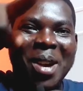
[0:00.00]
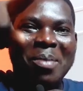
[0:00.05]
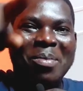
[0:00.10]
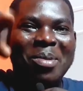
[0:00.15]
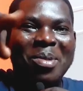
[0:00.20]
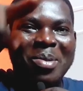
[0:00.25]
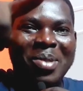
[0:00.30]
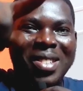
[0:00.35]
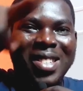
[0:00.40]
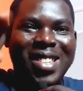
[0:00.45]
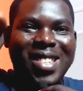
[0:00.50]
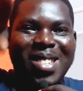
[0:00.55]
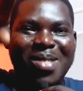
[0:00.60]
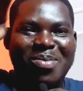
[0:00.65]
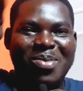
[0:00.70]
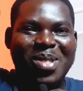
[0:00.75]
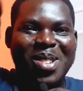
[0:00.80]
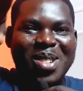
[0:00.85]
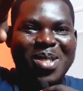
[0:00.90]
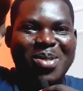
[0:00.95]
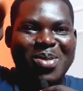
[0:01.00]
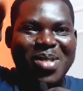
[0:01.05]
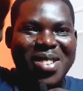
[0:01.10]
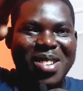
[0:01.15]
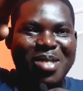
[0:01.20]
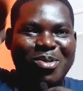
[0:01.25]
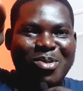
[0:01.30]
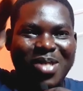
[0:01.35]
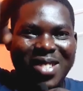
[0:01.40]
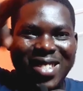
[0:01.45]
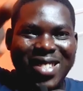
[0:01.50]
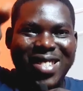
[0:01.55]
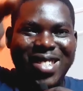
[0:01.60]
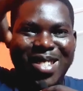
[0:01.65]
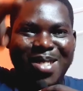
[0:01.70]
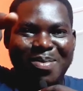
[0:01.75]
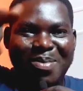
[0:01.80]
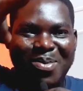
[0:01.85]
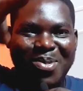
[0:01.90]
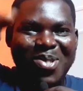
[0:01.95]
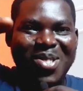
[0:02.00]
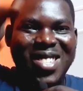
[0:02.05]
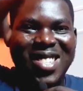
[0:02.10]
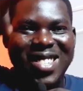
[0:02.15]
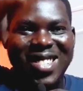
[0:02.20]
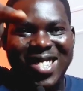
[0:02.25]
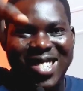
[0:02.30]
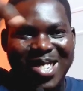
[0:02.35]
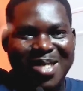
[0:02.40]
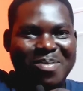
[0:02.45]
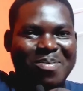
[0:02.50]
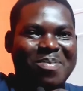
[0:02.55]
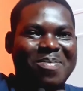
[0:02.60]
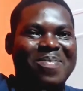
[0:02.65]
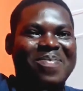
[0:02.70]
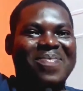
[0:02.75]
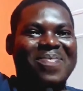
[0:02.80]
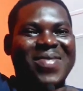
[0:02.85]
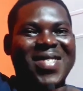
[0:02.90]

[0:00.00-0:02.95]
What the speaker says: Gabby, who is this? Who is this?